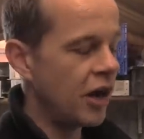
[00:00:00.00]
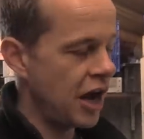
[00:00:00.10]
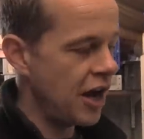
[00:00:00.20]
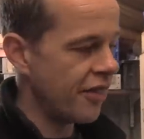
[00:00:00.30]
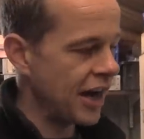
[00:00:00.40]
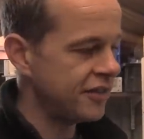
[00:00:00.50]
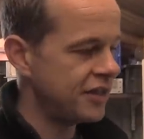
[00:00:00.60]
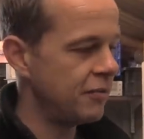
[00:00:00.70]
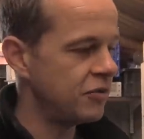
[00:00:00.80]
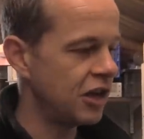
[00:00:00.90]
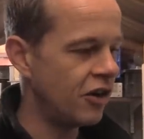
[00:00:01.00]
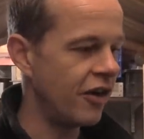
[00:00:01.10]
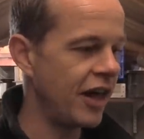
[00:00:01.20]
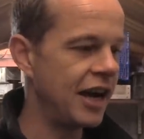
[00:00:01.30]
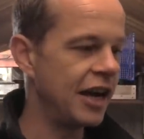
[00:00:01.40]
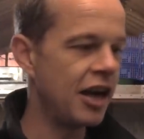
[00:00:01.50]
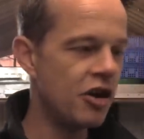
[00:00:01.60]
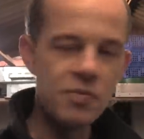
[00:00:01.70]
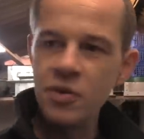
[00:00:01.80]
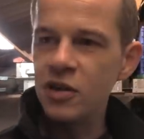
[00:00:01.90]
At that temperature like that in an
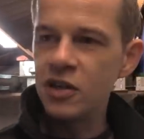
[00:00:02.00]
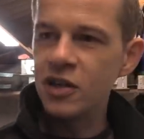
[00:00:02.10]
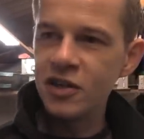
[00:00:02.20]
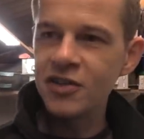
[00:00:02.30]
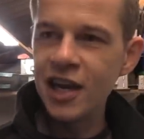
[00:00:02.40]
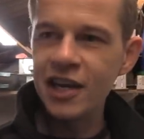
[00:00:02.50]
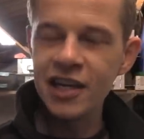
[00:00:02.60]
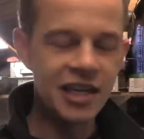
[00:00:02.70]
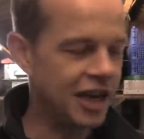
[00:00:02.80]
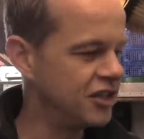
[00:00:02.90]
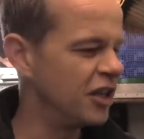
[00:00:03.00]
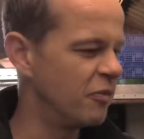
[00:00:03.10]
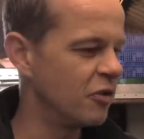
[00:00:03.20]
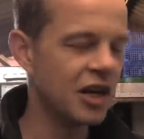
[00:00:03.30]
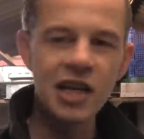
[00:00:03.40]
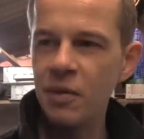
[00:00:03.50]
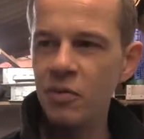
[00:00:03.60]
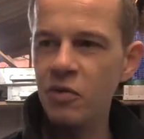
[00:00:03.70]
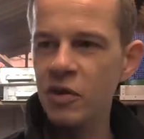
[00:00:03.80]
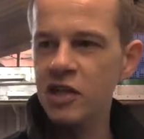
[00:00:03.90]
open container, yes, it's probably a
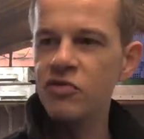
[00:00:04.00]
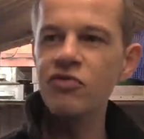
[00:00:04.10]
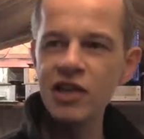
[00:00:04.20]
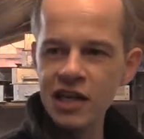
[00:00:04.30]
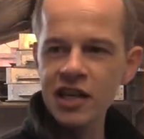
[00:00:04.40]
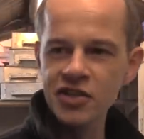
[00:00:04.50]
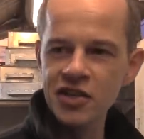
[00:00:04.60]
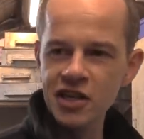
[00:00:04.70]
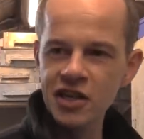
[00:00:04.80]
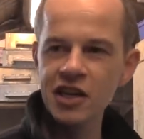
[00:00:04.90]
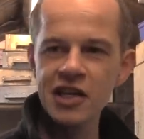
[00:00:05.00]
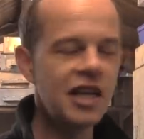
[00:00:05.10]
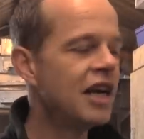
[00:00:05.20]
couple of weeks really? realistically.